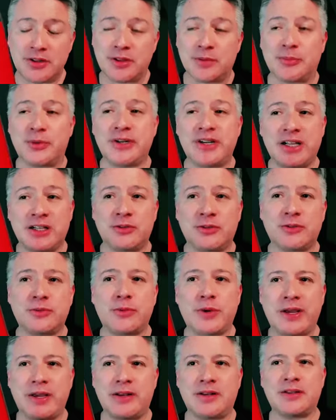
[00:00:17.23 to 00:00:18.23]
The Brunello will
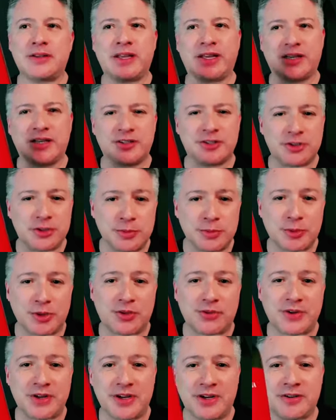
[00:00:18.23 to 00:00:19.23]
wait like another 2 or
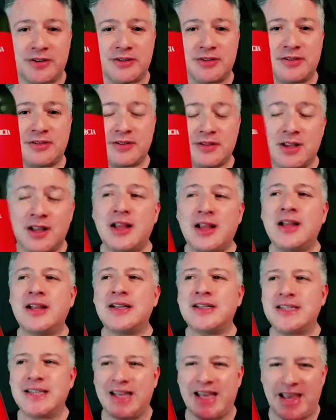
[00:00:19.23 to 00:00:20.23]
3 years
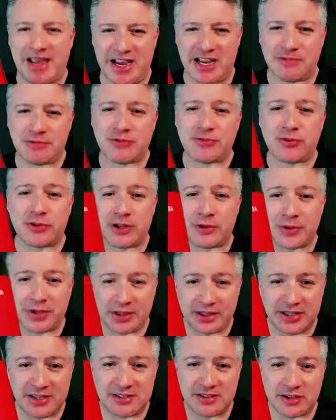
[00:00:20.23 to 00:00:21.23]
to age before they
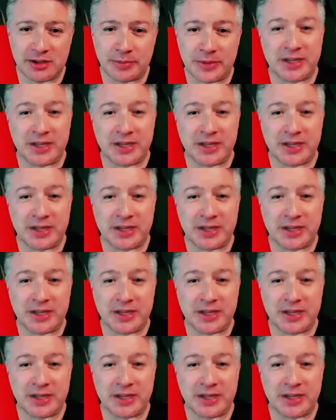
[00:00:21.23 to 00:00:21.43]
release them.